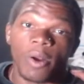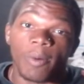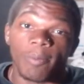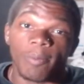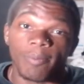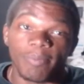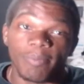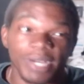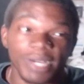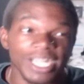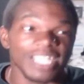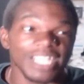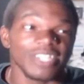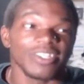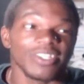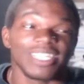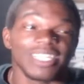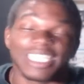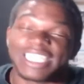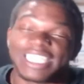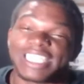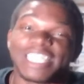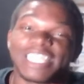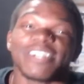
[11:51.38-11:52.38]
but you can
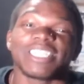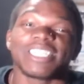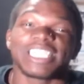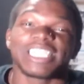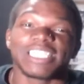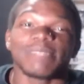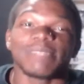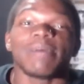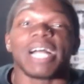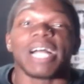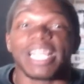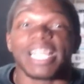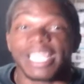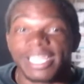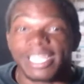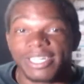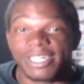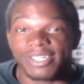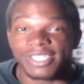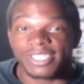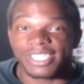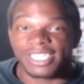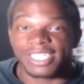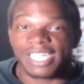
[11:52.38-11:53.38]
still see my
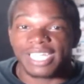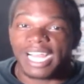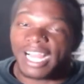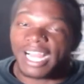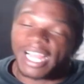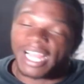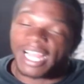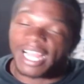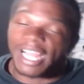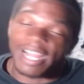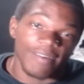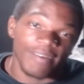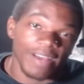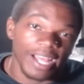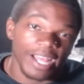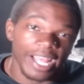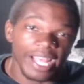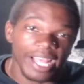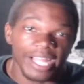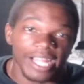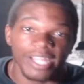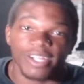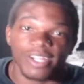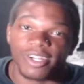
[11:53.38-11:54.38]
energy. I have
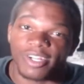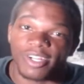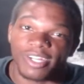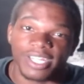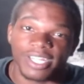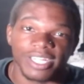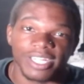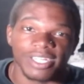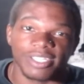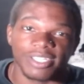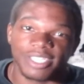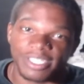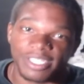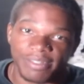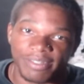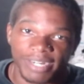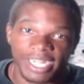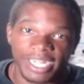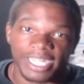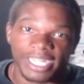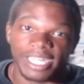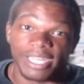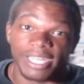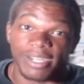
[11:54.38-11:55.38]
hella good energy
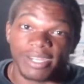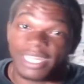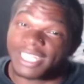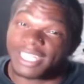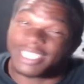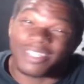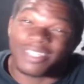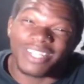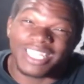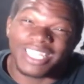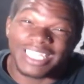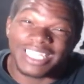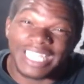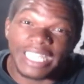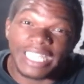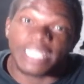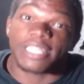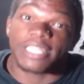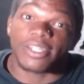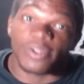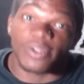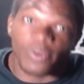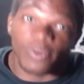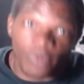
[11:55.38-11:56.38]
right now, and it's only day
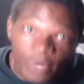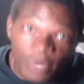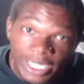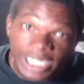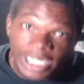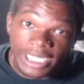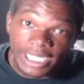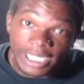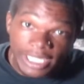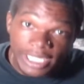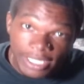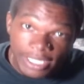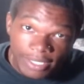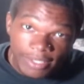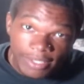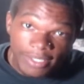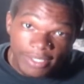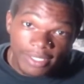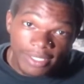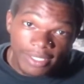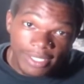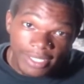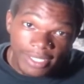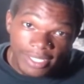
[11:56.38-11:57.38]
three.
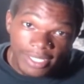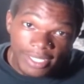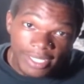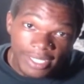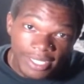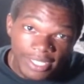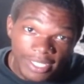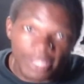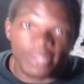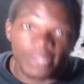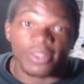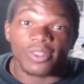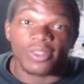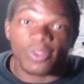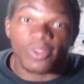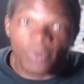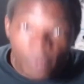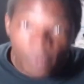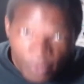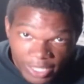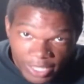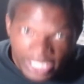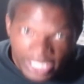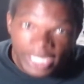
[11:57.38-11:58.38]

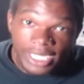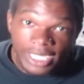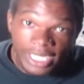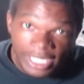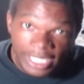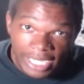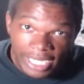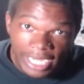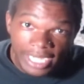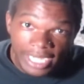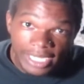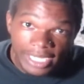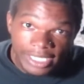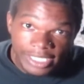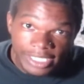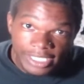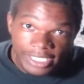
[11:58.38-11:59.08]
Three guys,